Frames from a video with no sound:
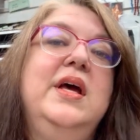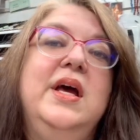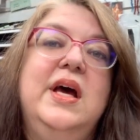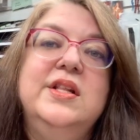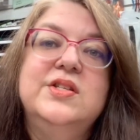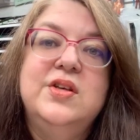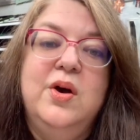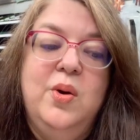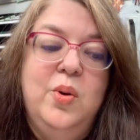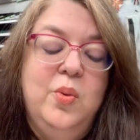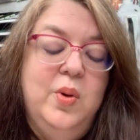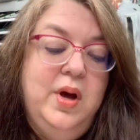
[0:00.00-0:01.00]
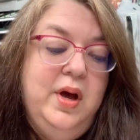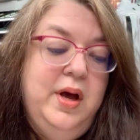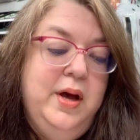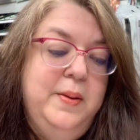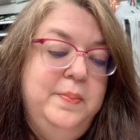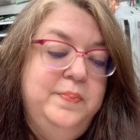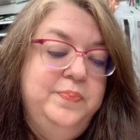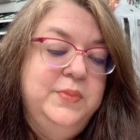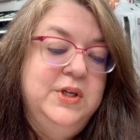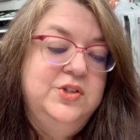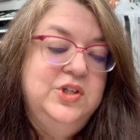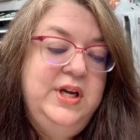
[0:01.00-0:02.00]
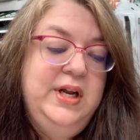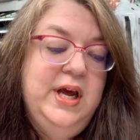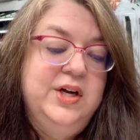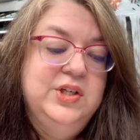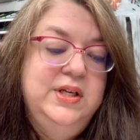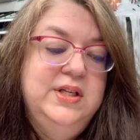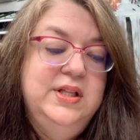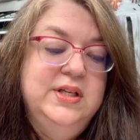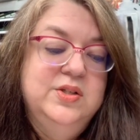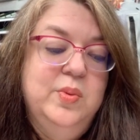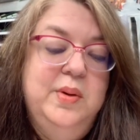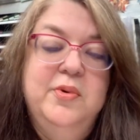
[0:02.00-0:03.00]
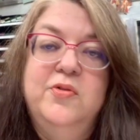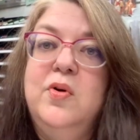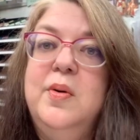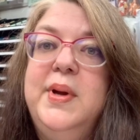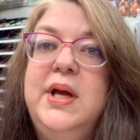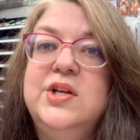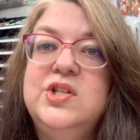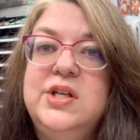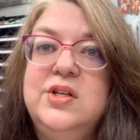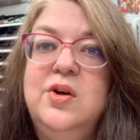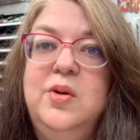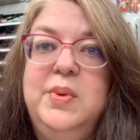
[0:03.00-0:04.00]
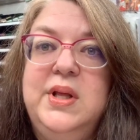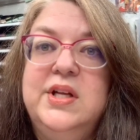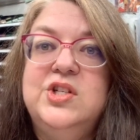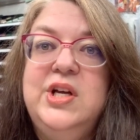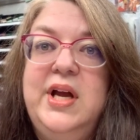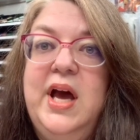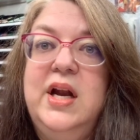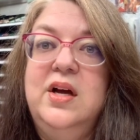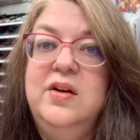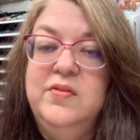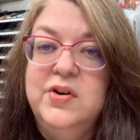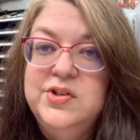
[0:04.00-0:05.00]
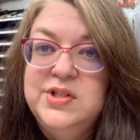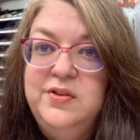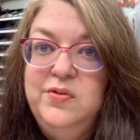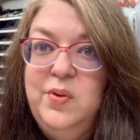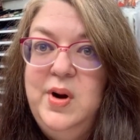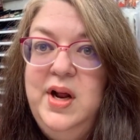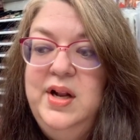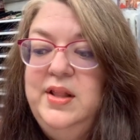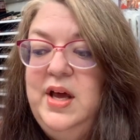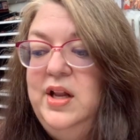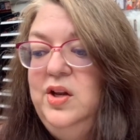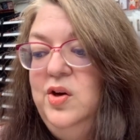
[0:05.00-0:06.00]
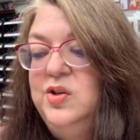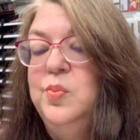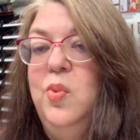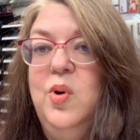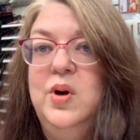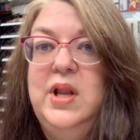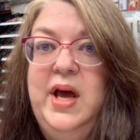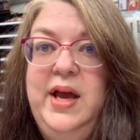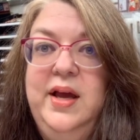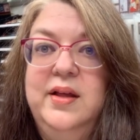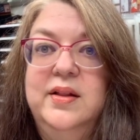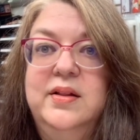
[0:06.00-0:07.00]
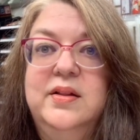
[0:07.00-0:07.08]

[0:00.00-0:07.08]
And so Janine actually did this one before me, and she told me that she had a conversion for it that looked more like